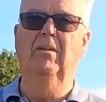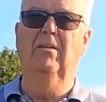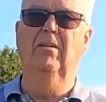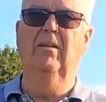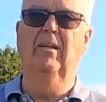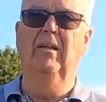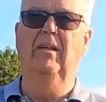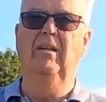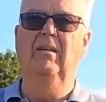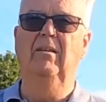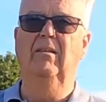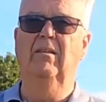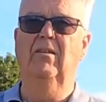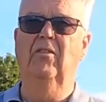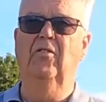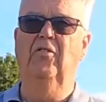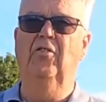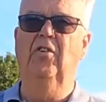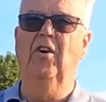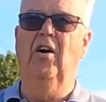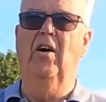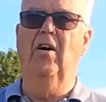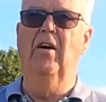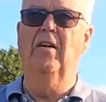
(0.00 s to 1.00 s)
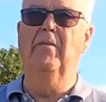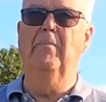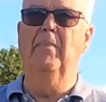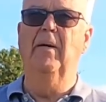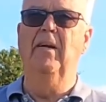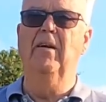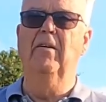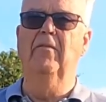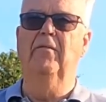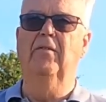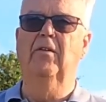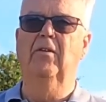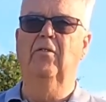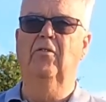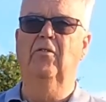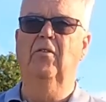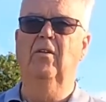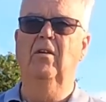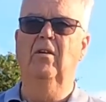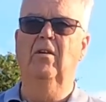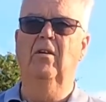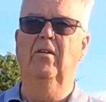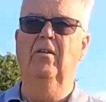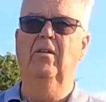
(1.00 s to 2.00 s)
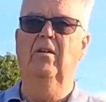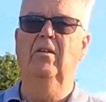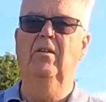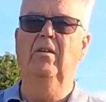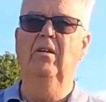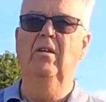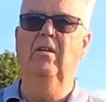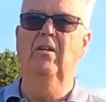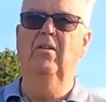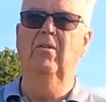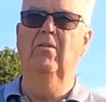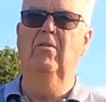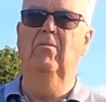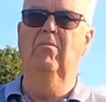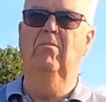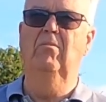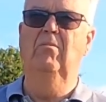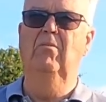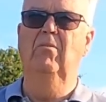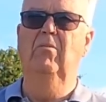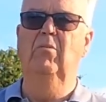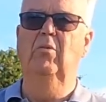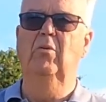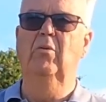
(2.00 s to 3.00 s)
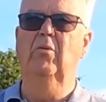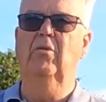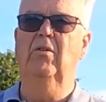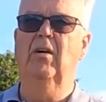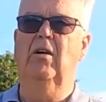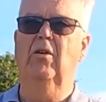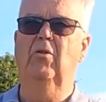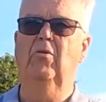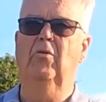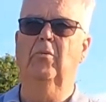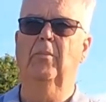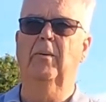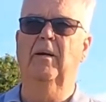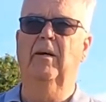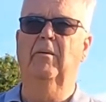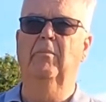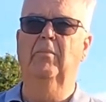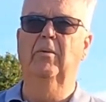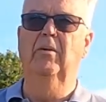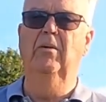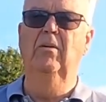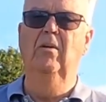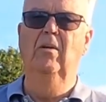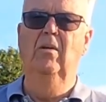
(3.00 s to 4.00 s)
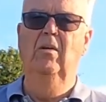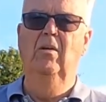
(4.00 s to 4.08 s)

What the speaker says: the side benefits that I think you were told about. But